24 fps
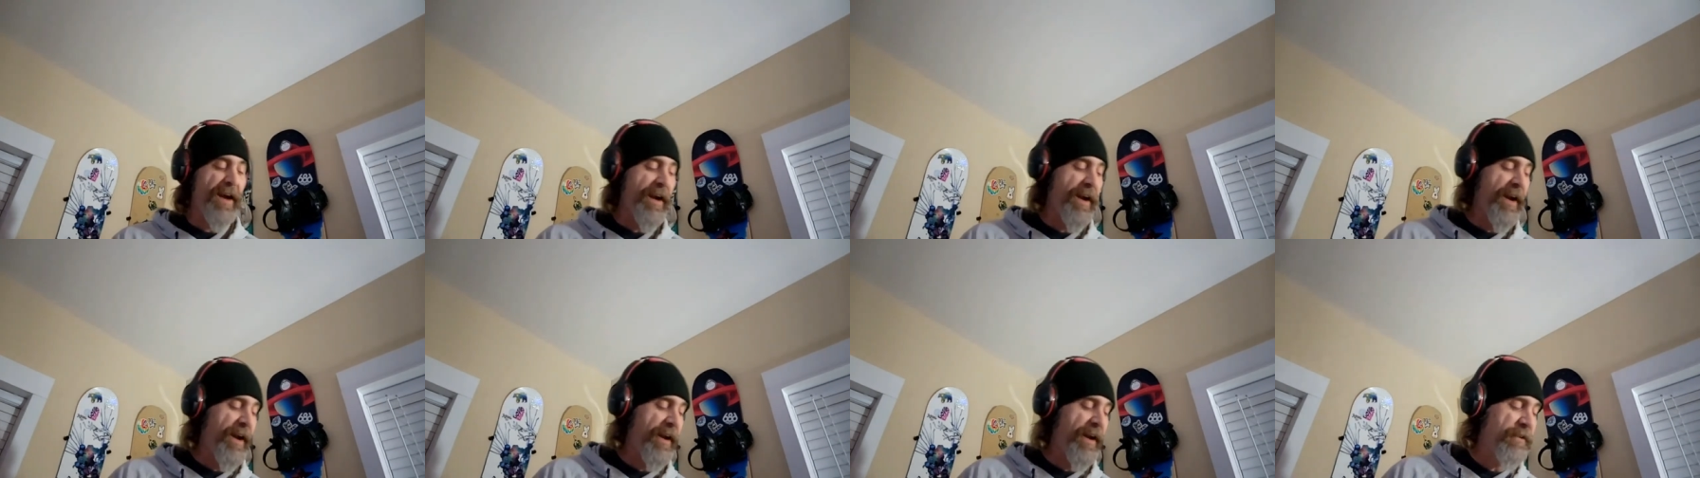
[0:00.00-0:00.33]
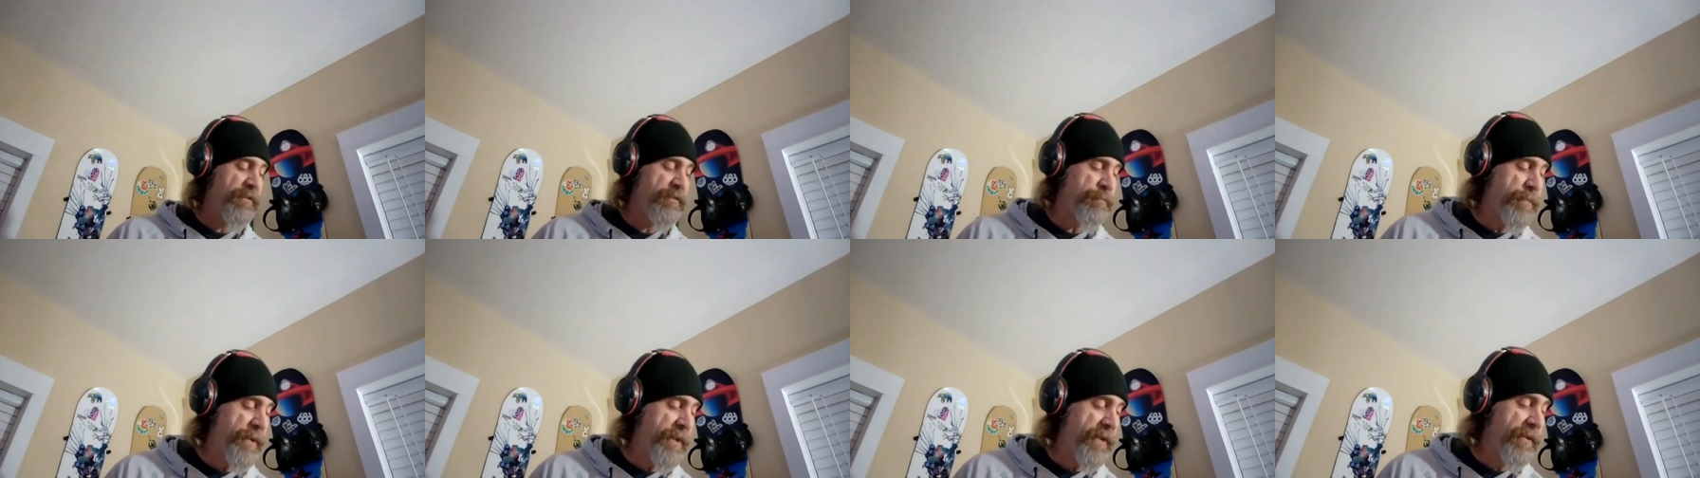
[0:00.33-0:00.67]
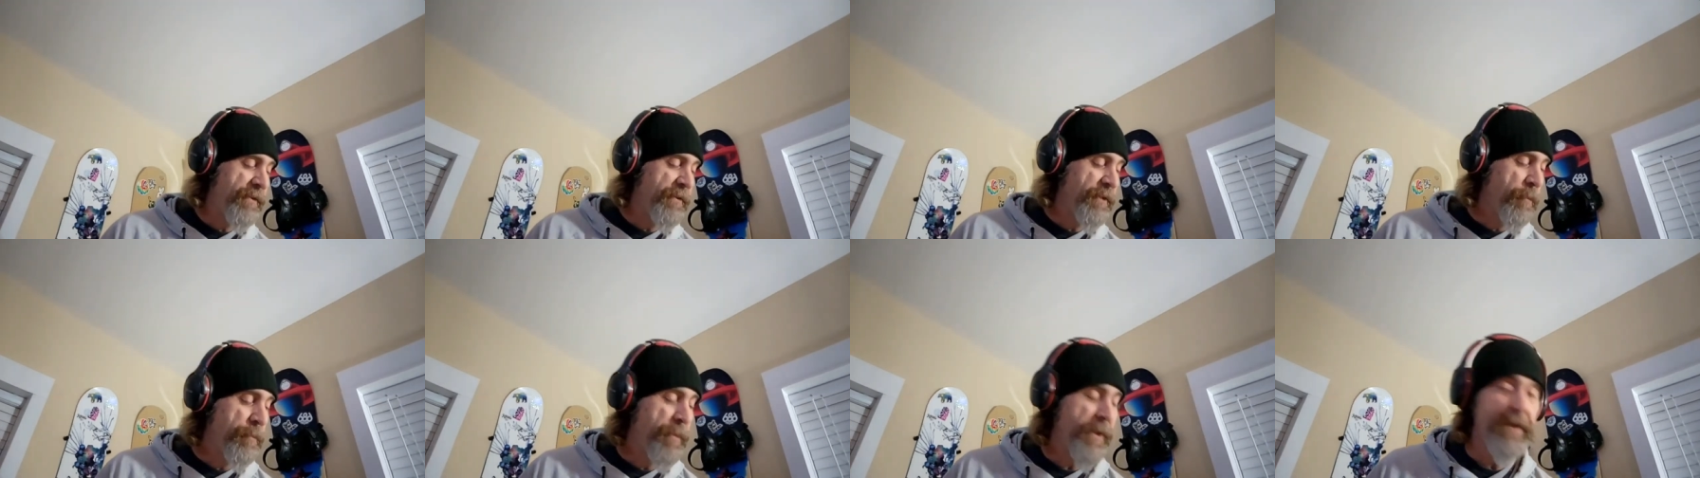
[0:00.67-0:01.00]
I
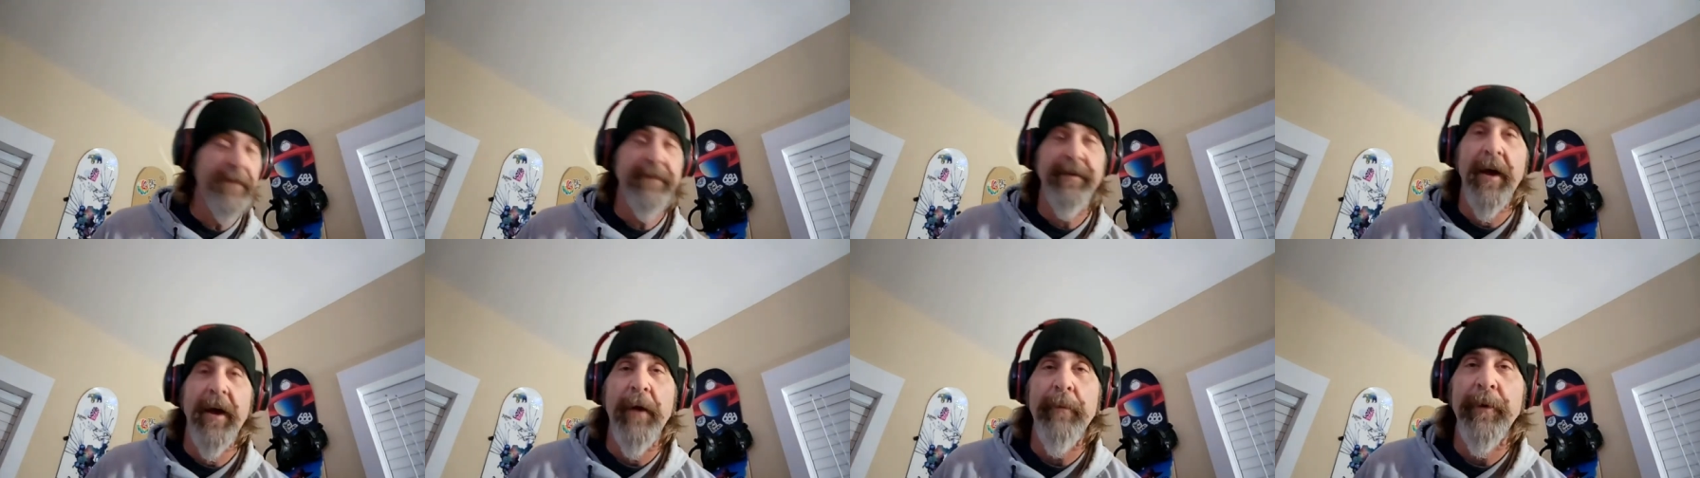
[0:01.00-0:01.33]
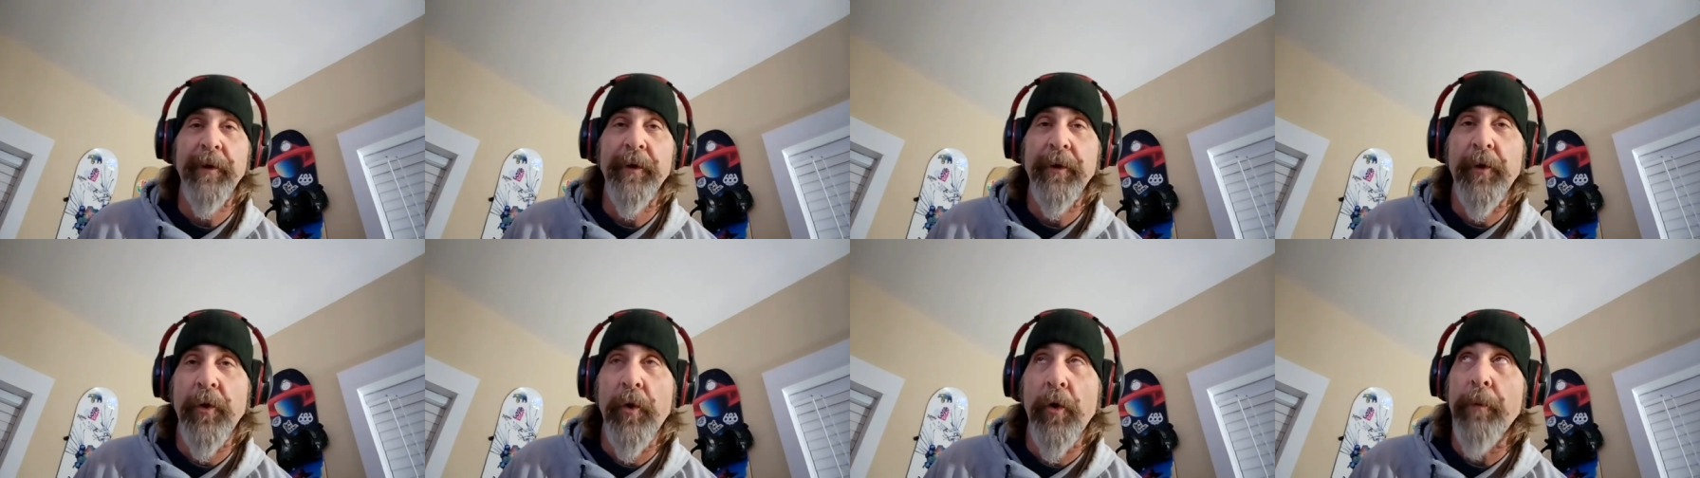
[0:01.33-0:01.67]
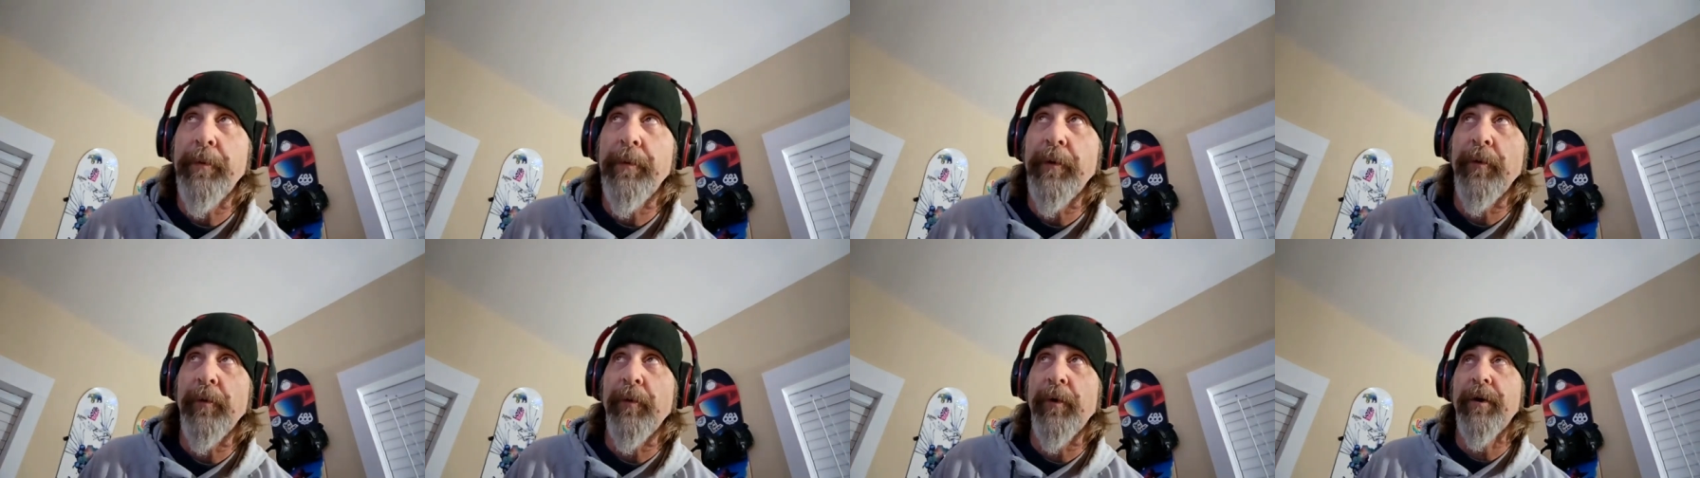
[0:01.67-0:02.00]
spent a little bit of time in the
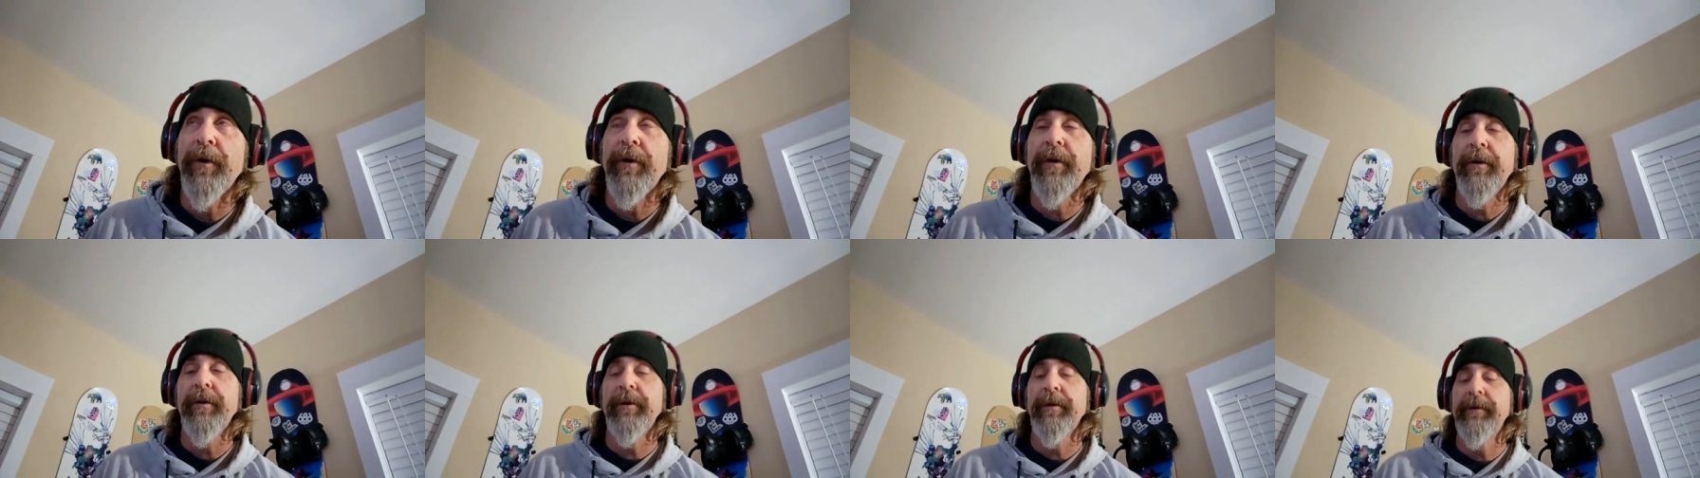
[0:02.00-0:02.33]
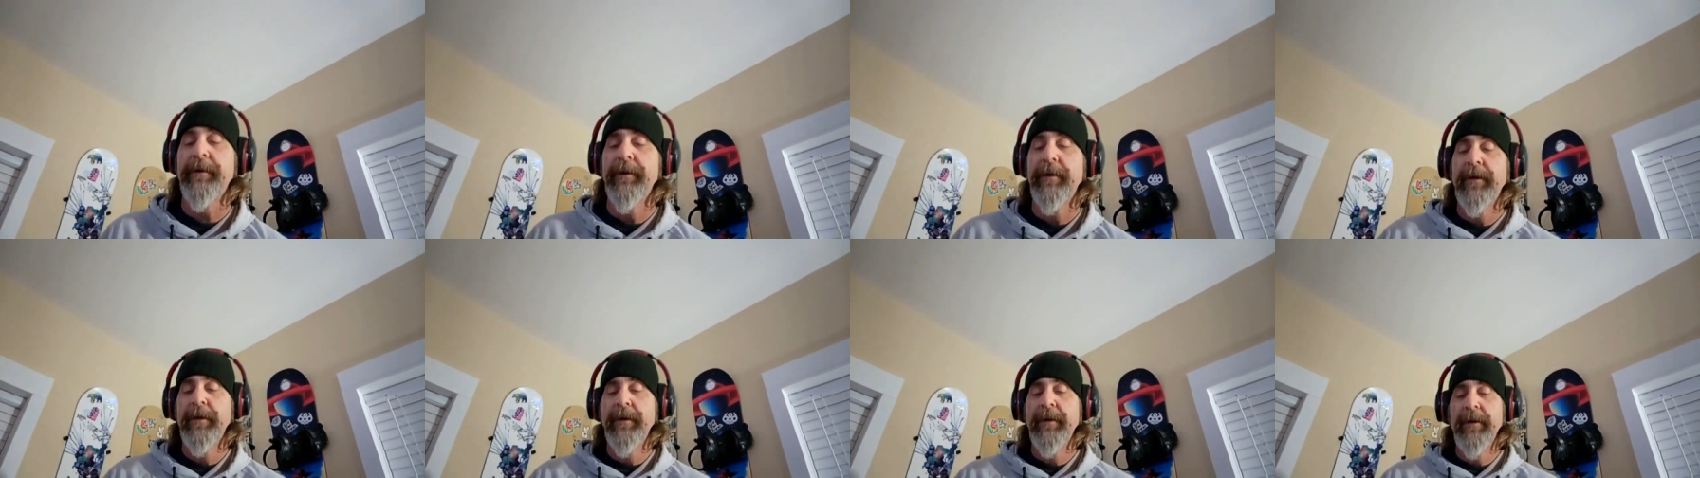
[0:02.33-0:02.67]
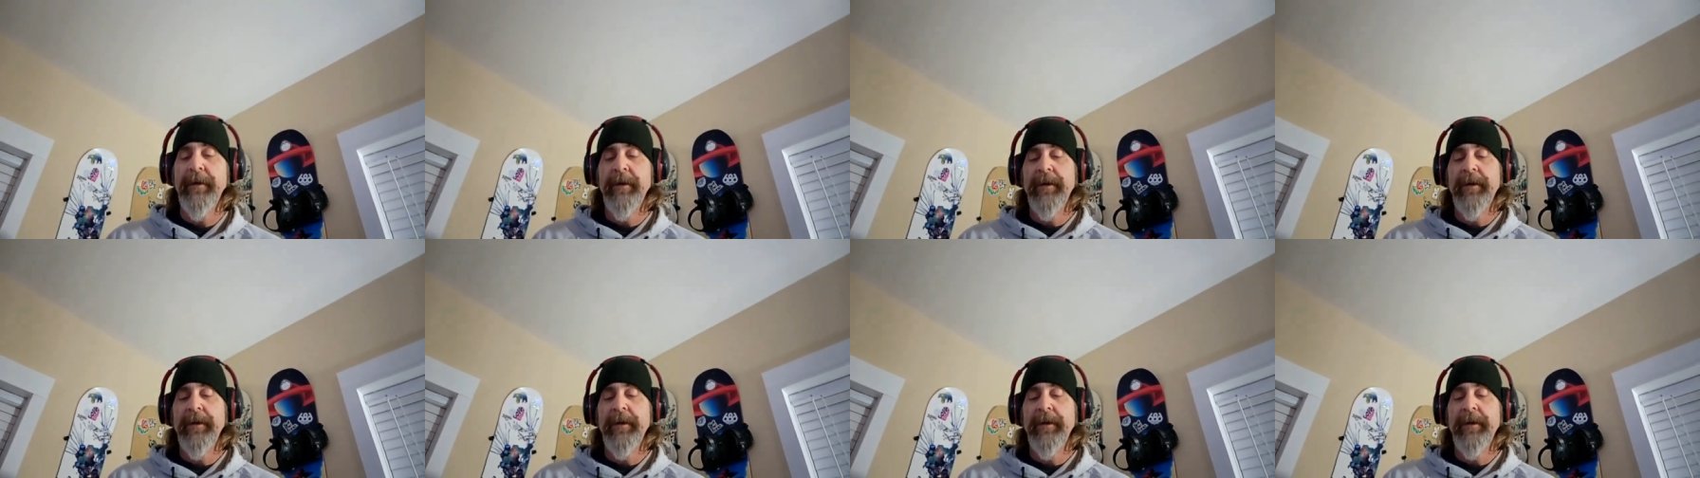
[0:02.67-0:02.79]
corporate world.